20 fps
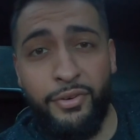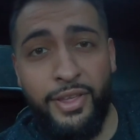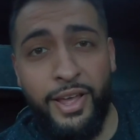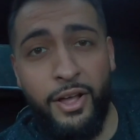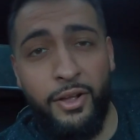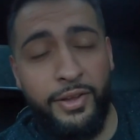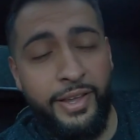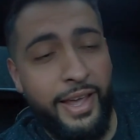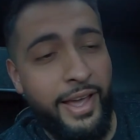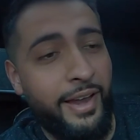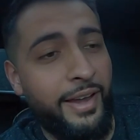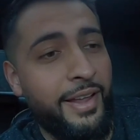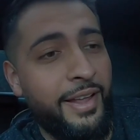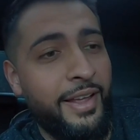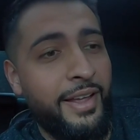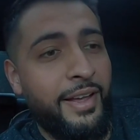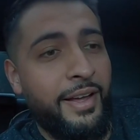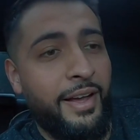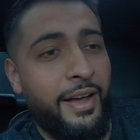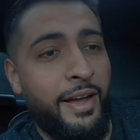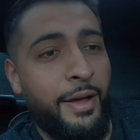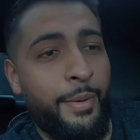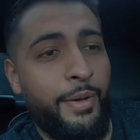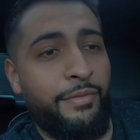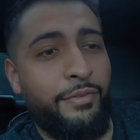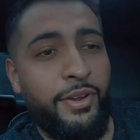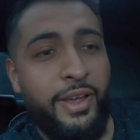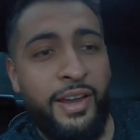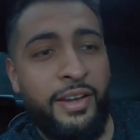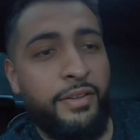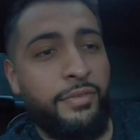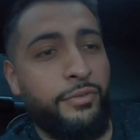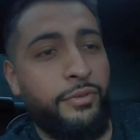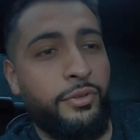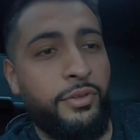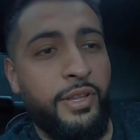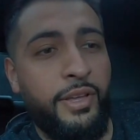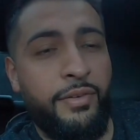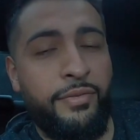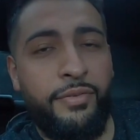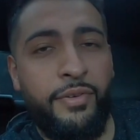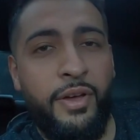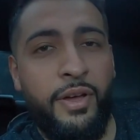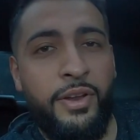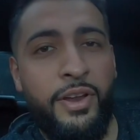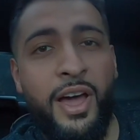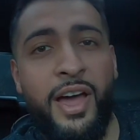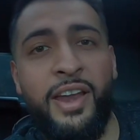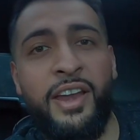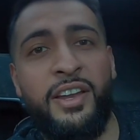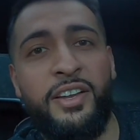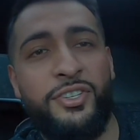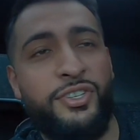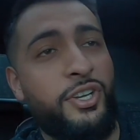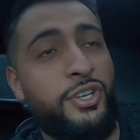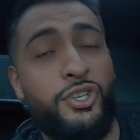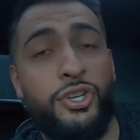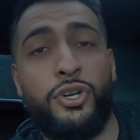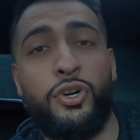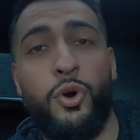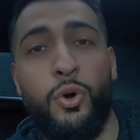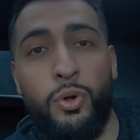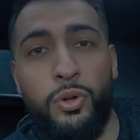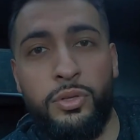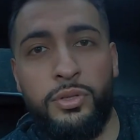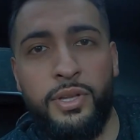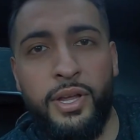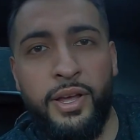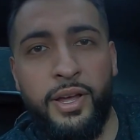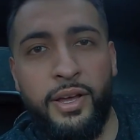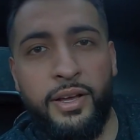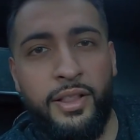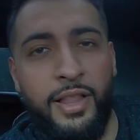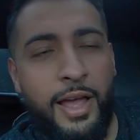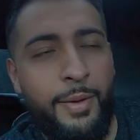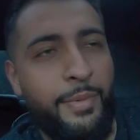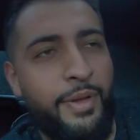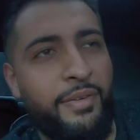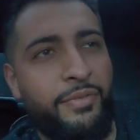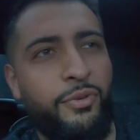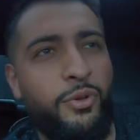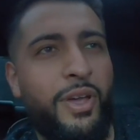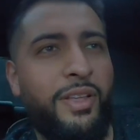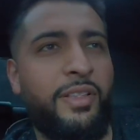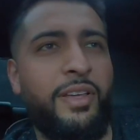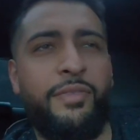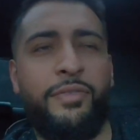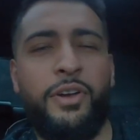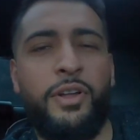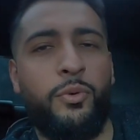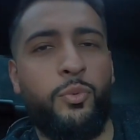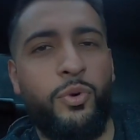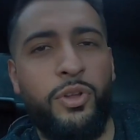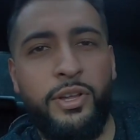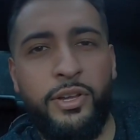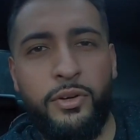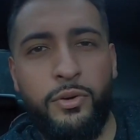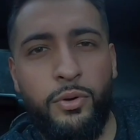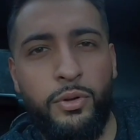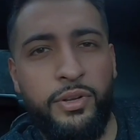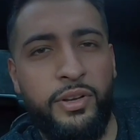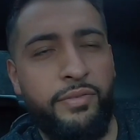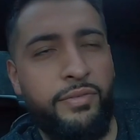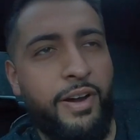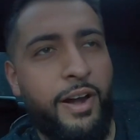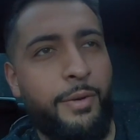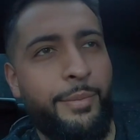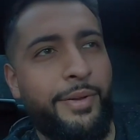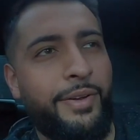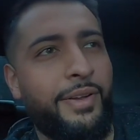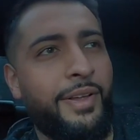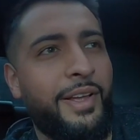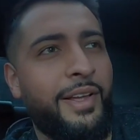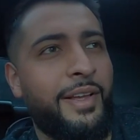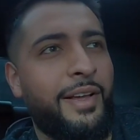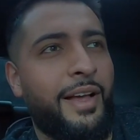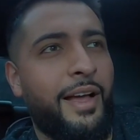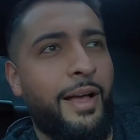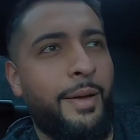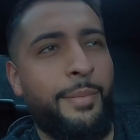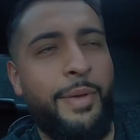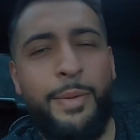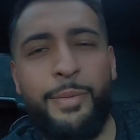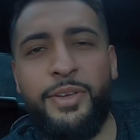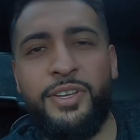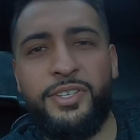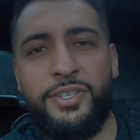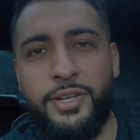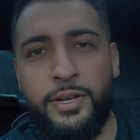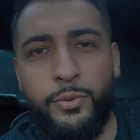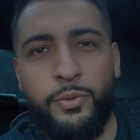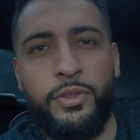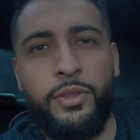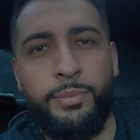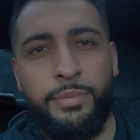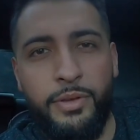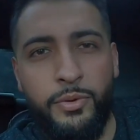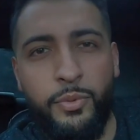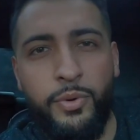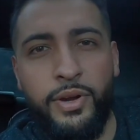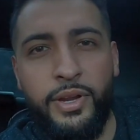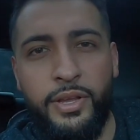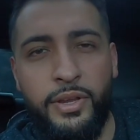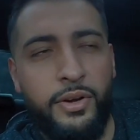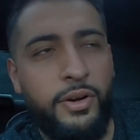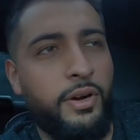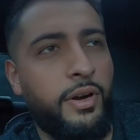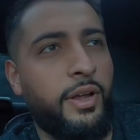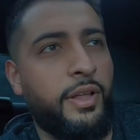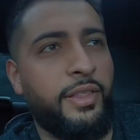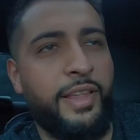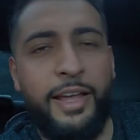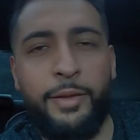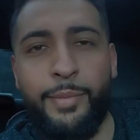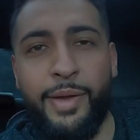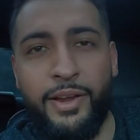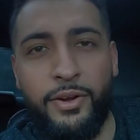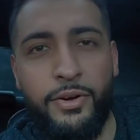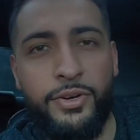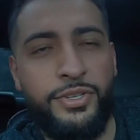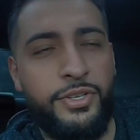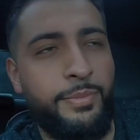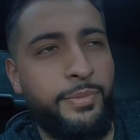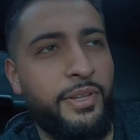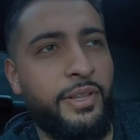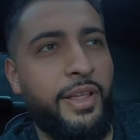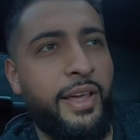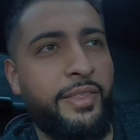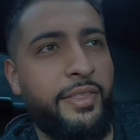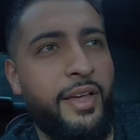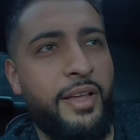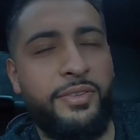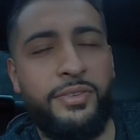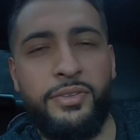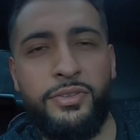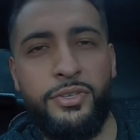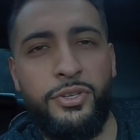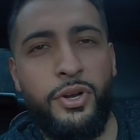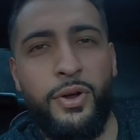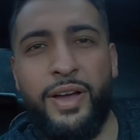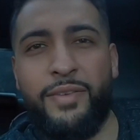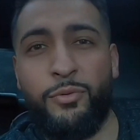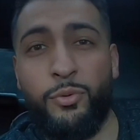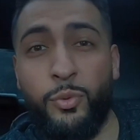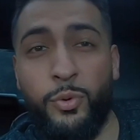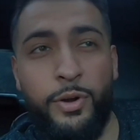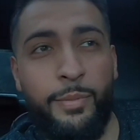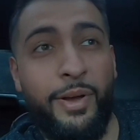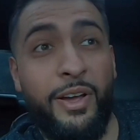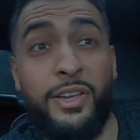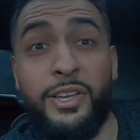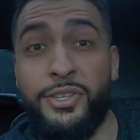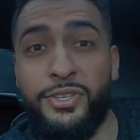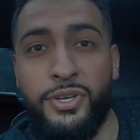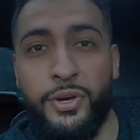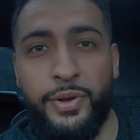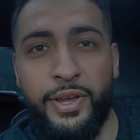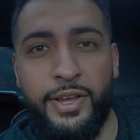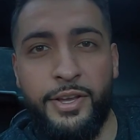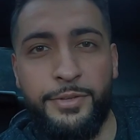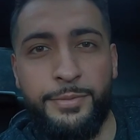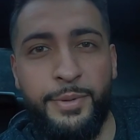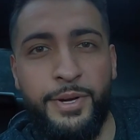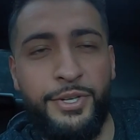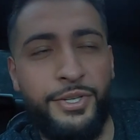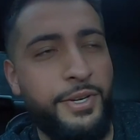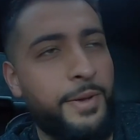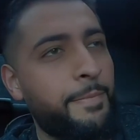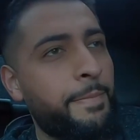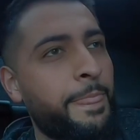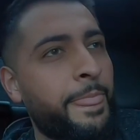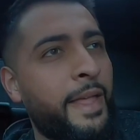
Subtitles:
for the Hellcat, if you live not in such a cold climate, if you live in a really cold environment, maybe you can stick with the B Woody or a leg maker or something like that, since you don't have to worry about heat soaking as much.